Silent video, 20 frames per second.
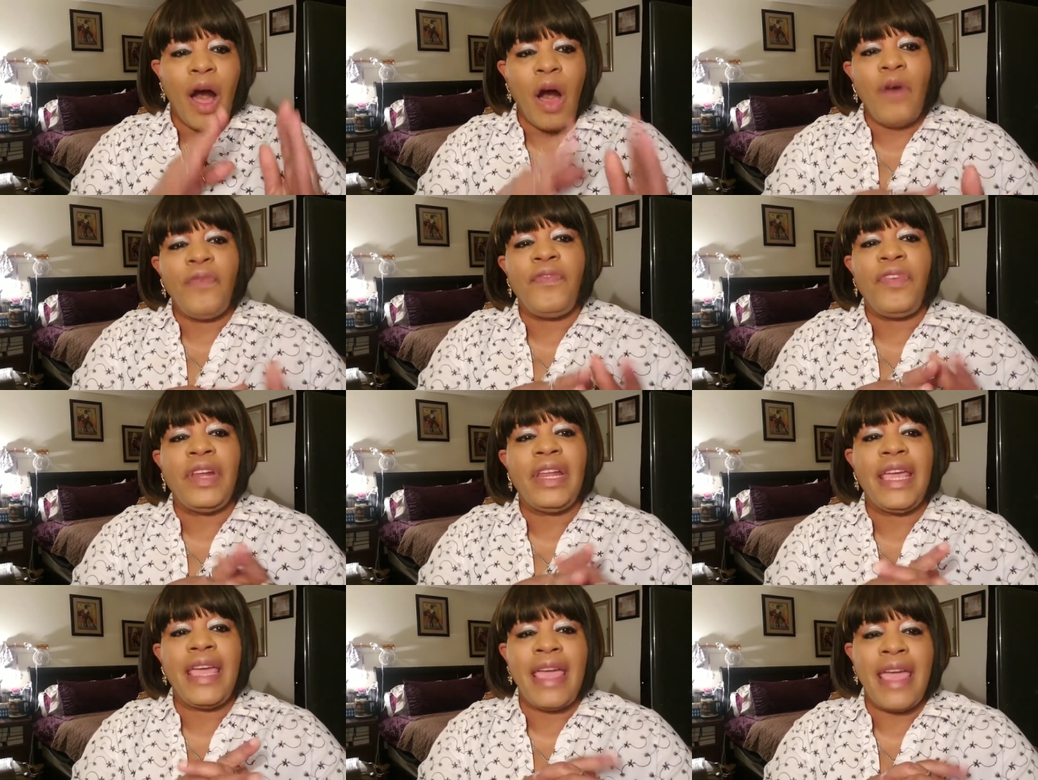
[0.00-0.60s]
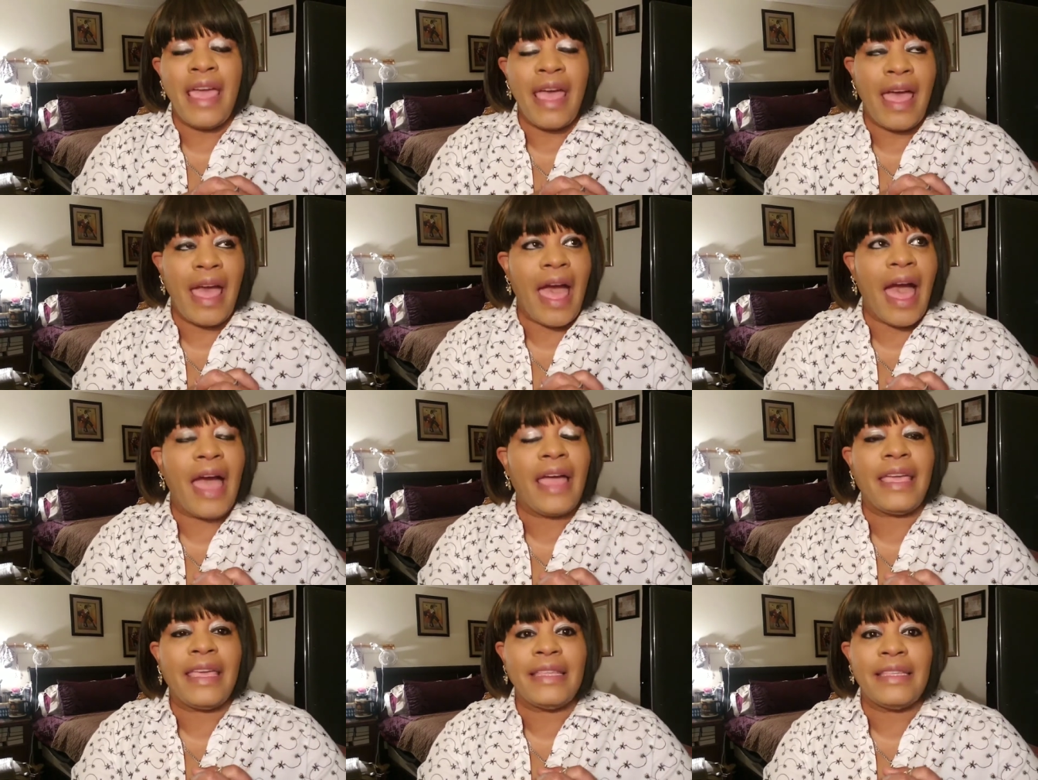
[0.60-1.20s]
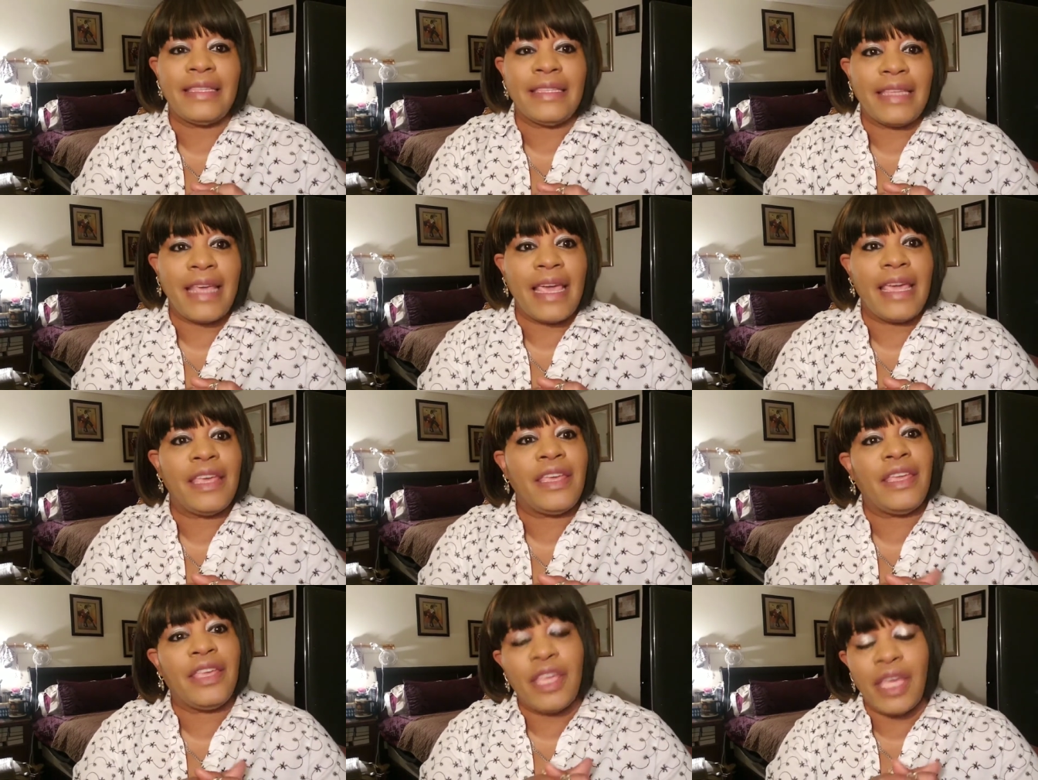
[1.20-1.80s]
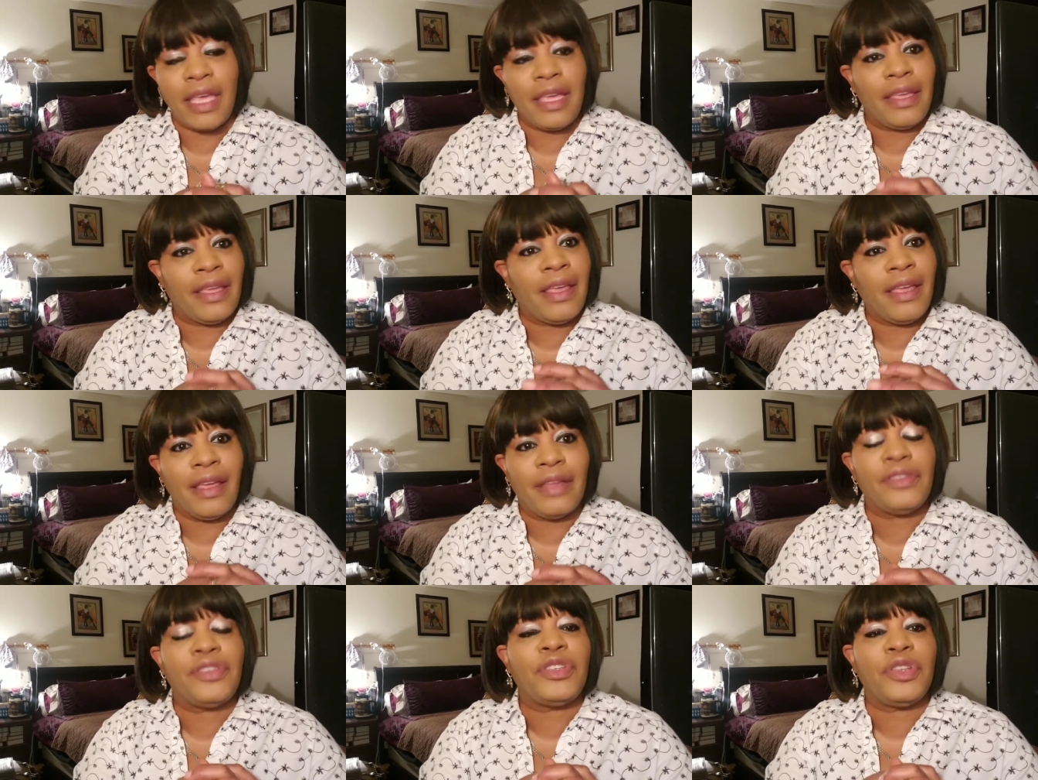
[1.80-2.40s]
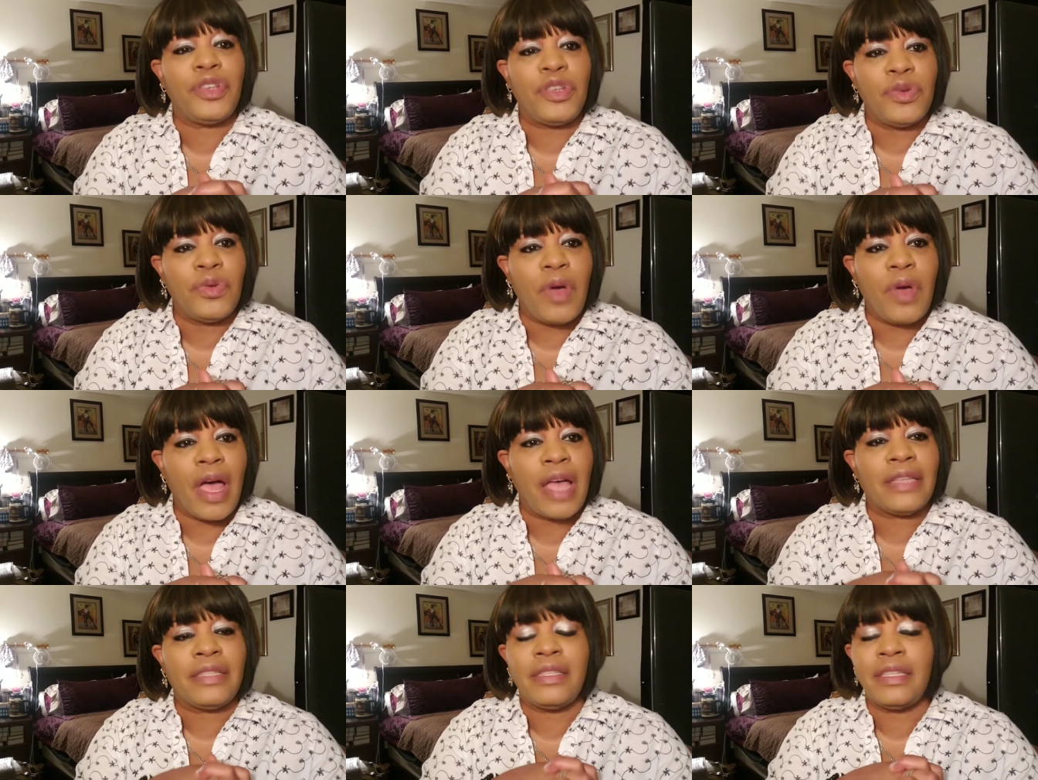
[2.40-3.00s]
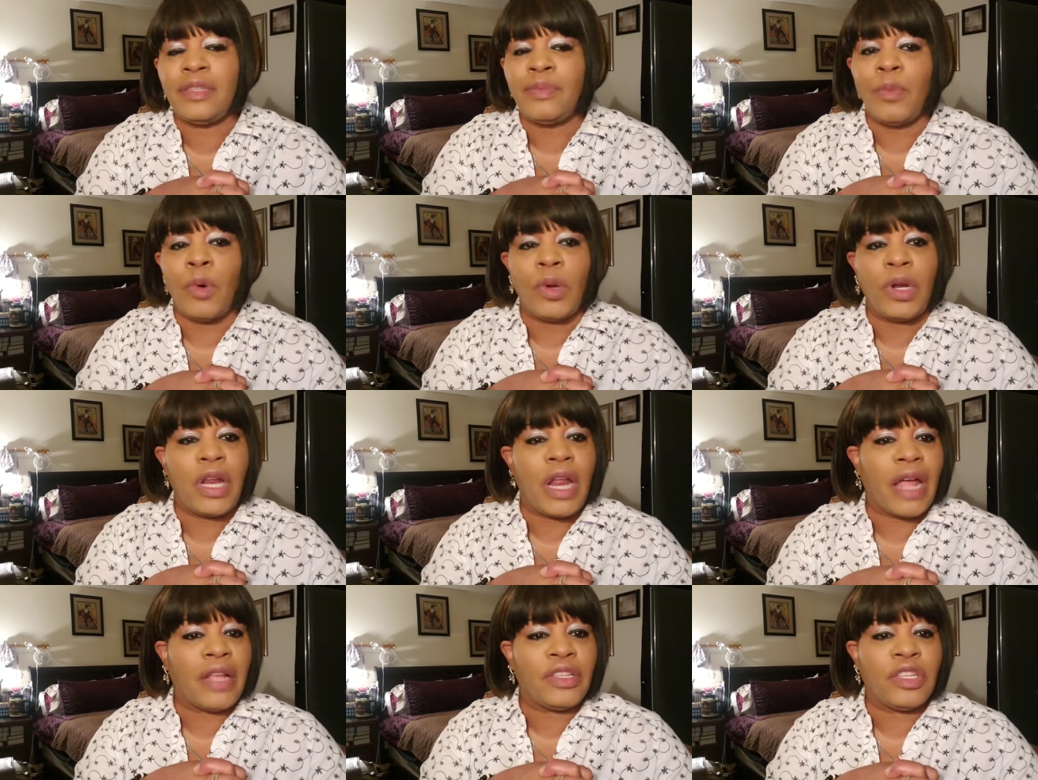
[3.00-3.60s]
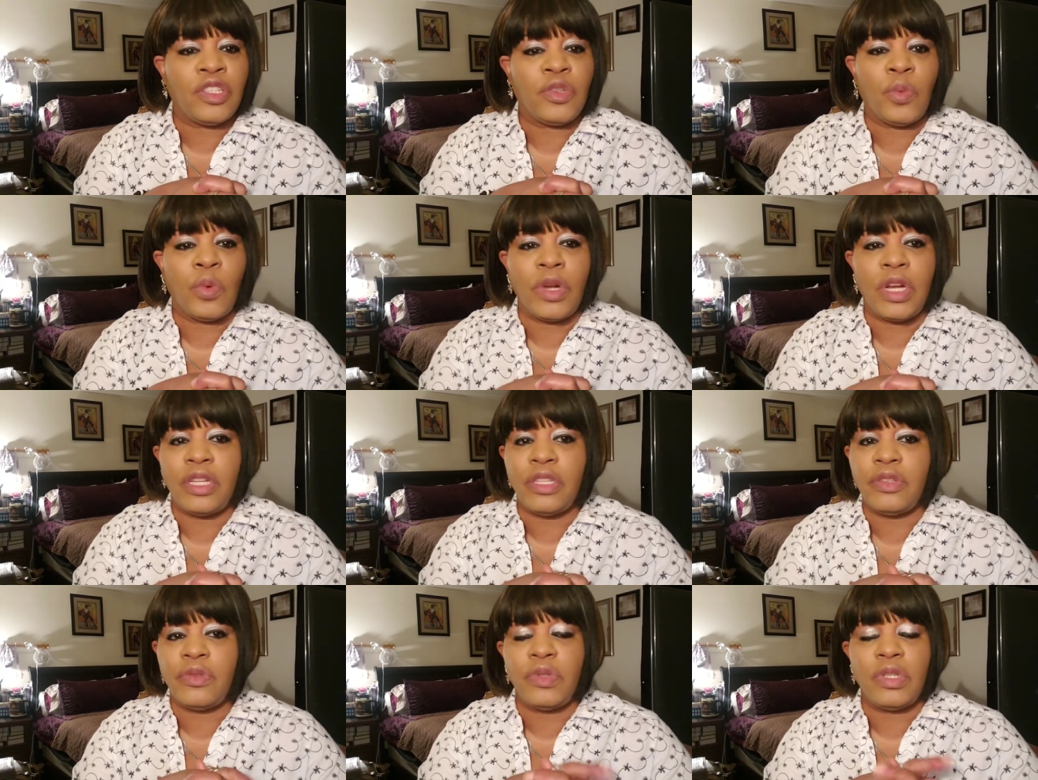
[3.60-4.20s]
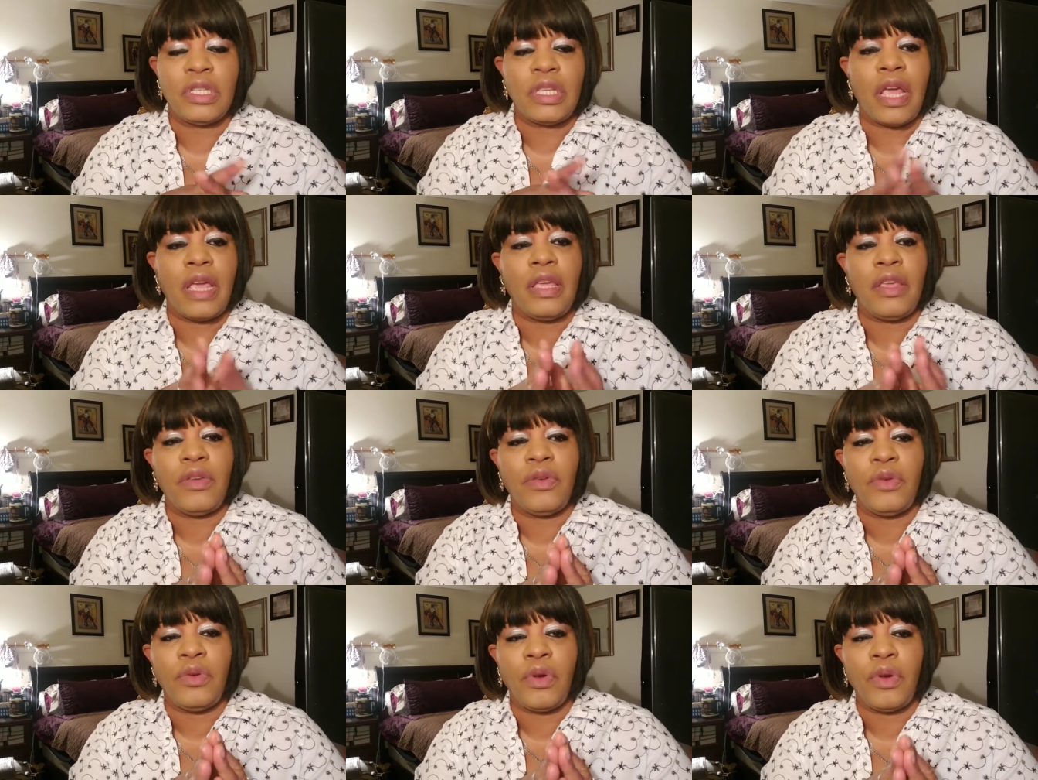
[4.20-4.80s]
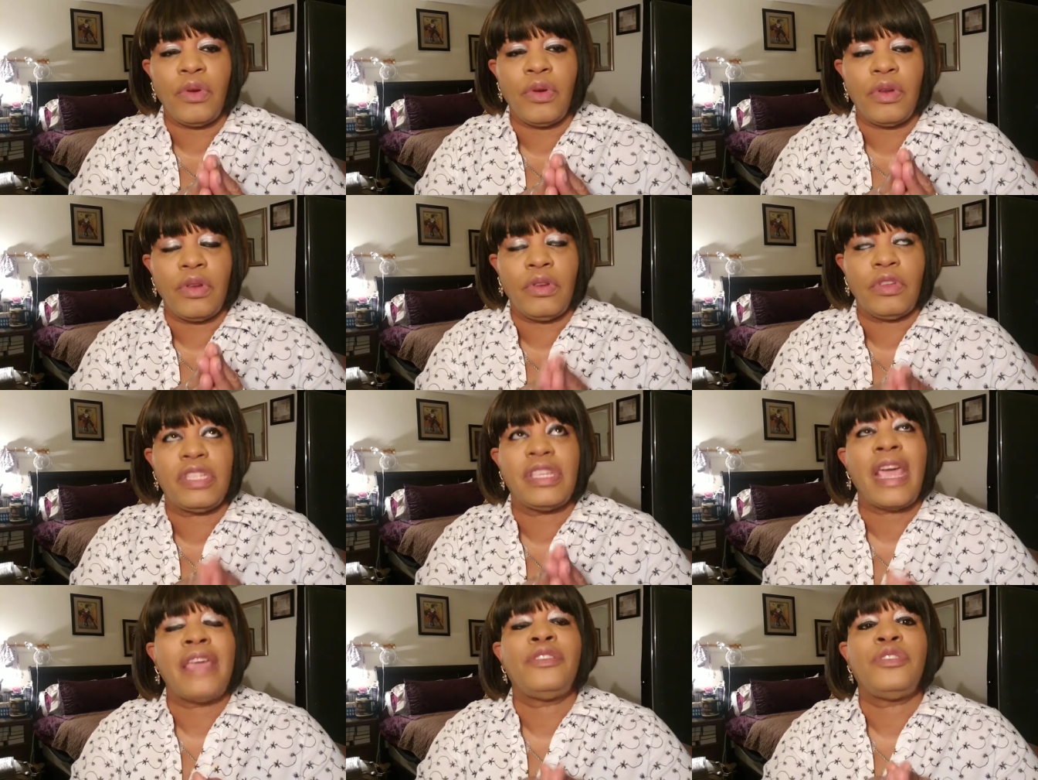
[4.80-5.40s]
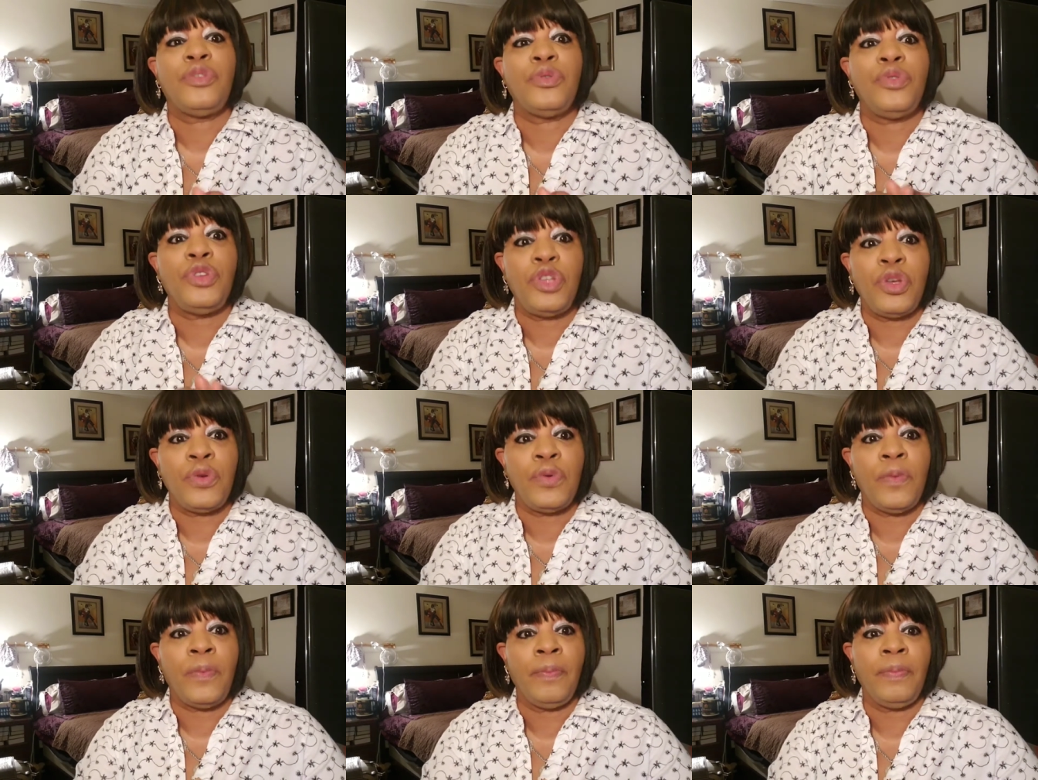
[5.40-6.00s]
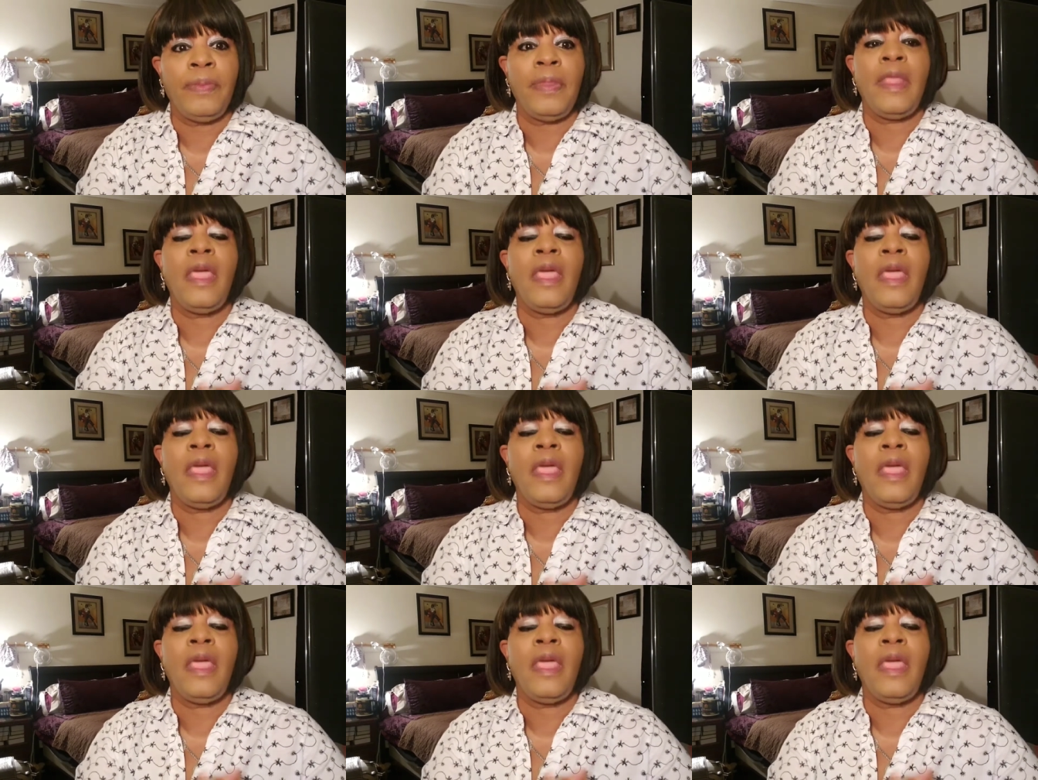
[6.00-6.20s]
hopefully I can say to you guys this morning, I just wanted to say to you,